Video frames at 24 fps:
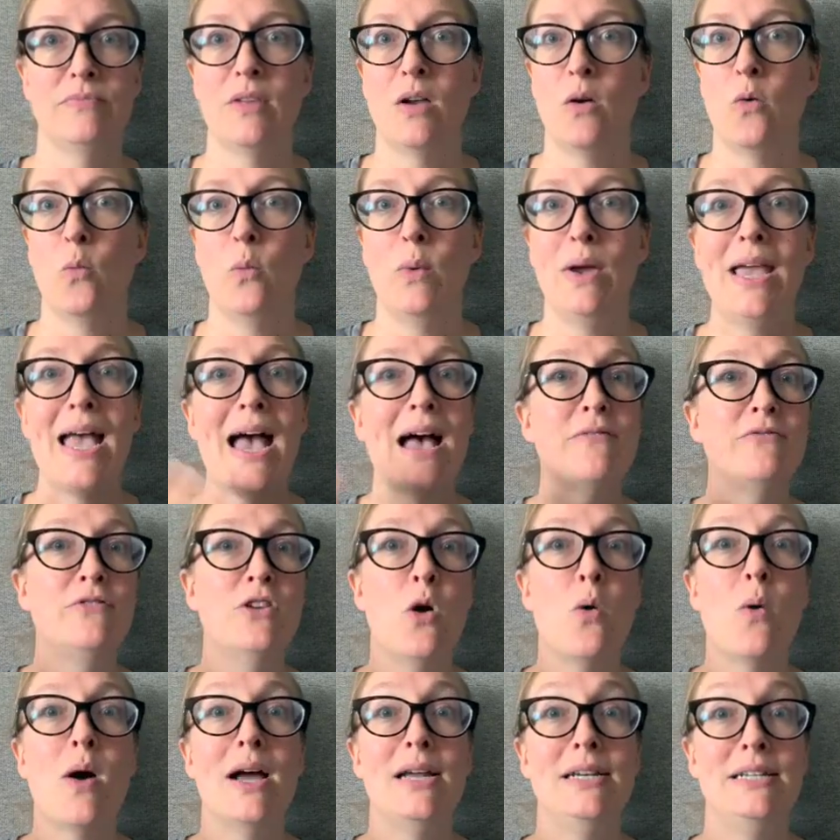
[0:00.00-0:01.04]
We have
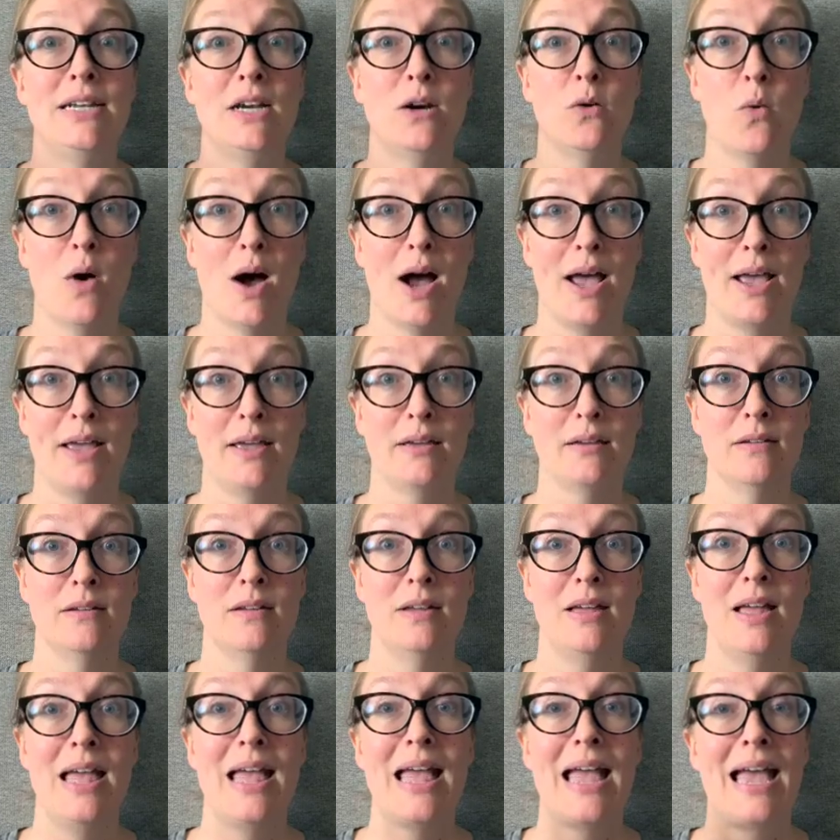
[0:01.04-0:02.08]
no idea why.
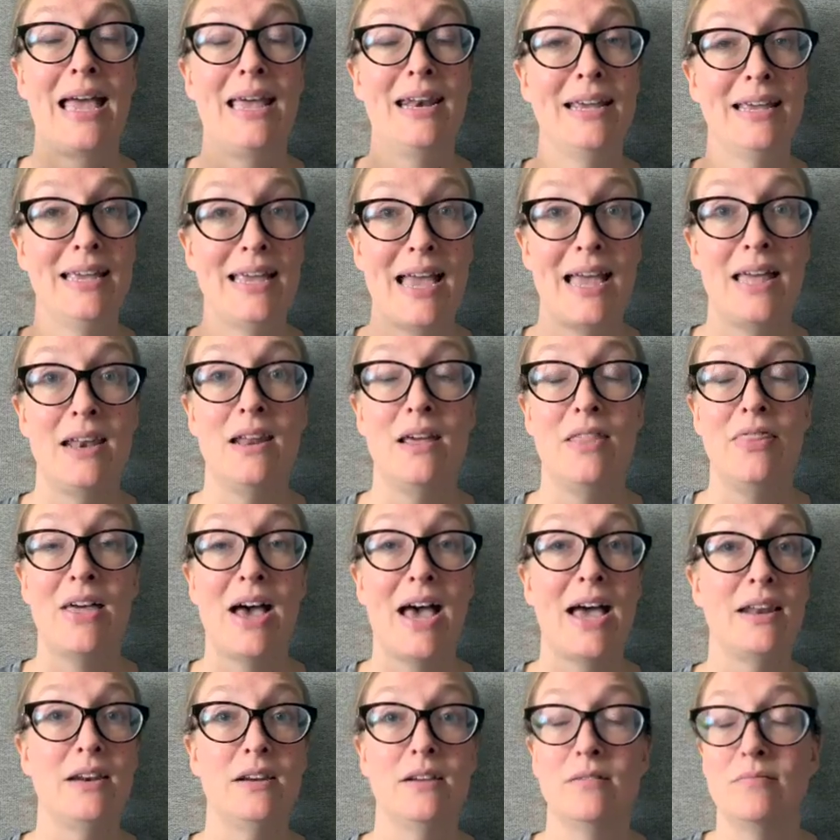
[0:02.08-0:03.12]
And again,
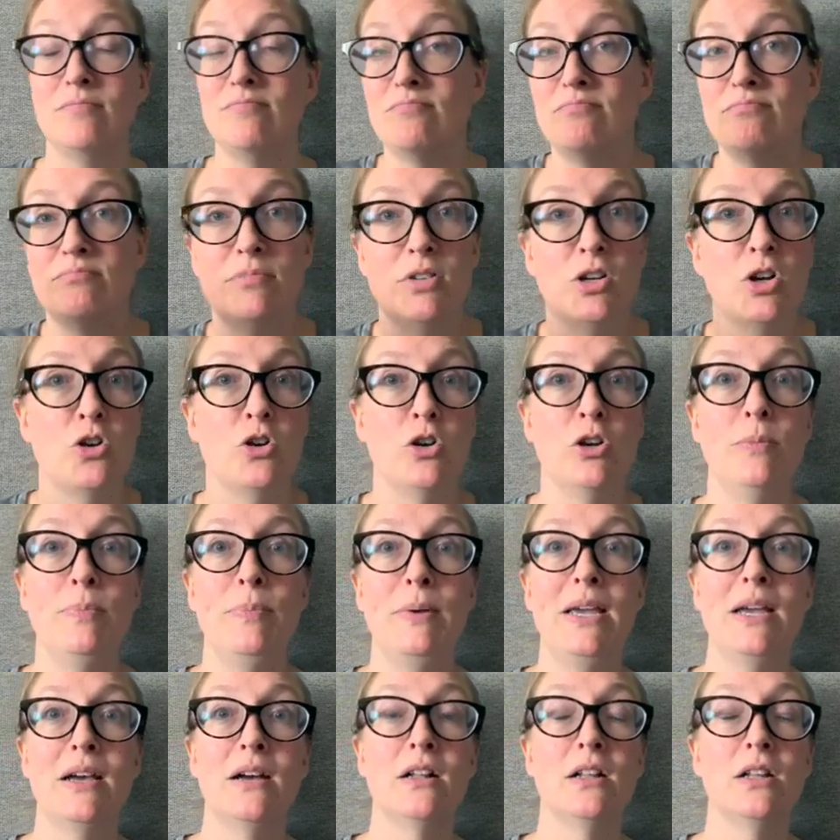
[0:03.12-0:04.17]
that could
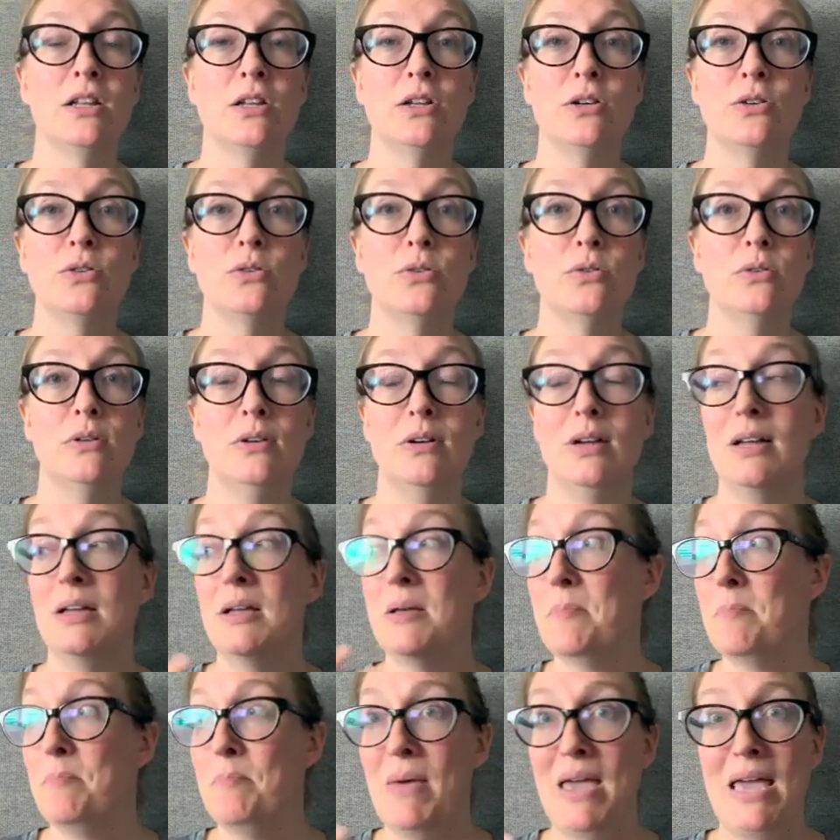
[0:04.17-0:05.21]
be a clue,
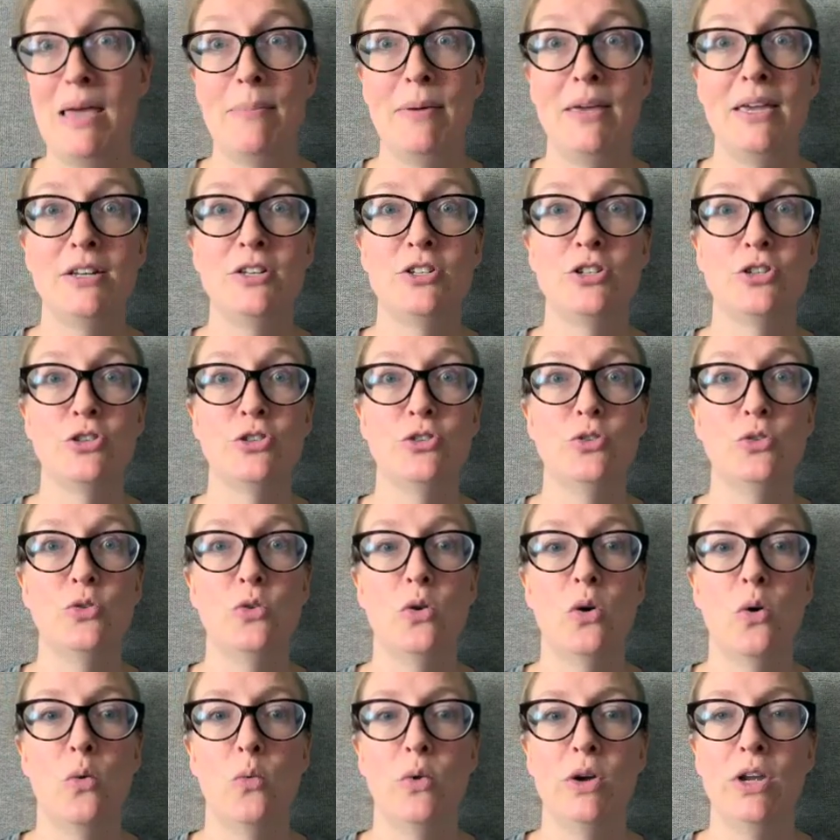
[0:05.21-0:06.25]
maybe
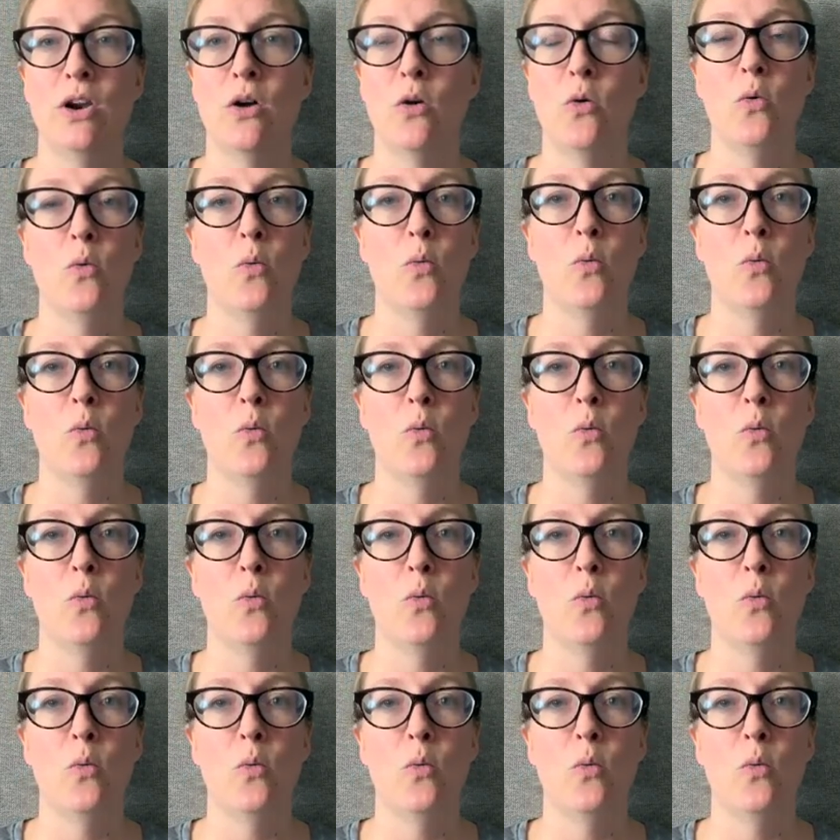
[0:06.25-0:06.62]
to,